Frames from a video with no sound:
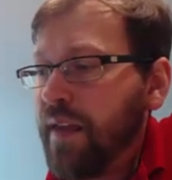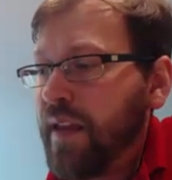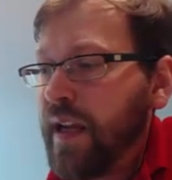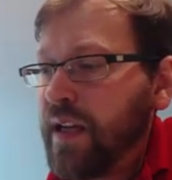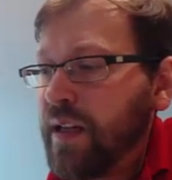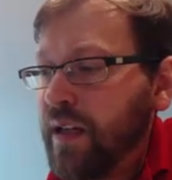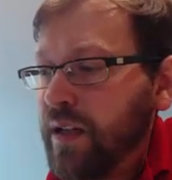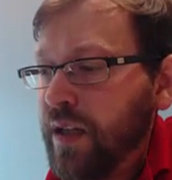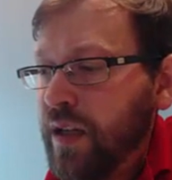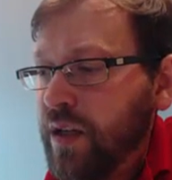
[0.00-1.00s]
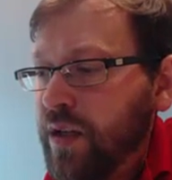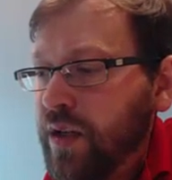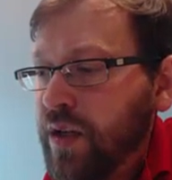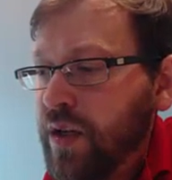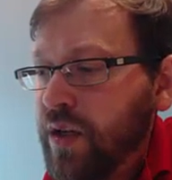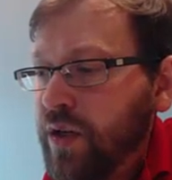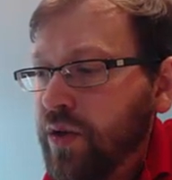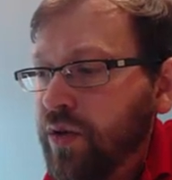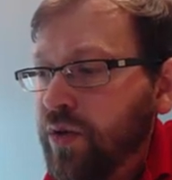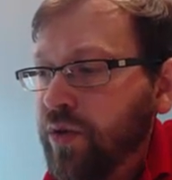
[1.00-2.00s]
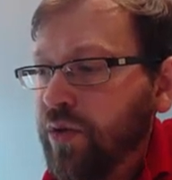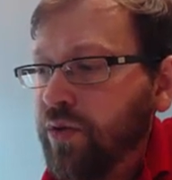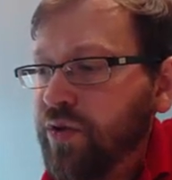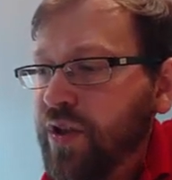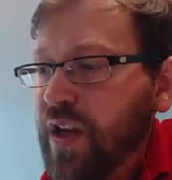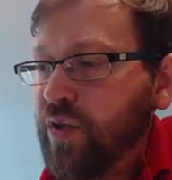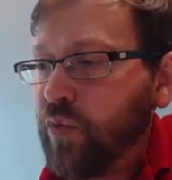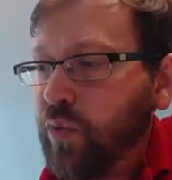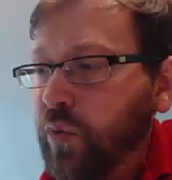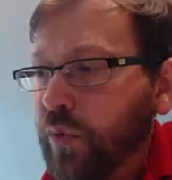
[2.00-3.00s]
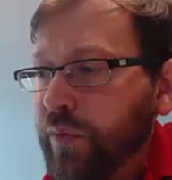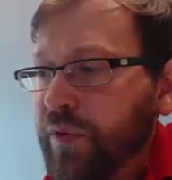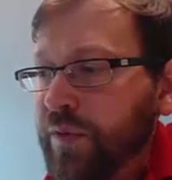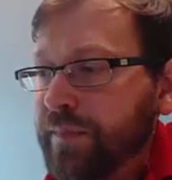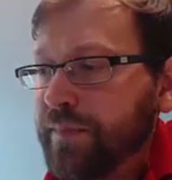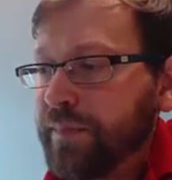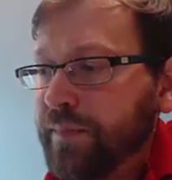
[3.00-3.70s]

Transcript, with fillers: And then use these rules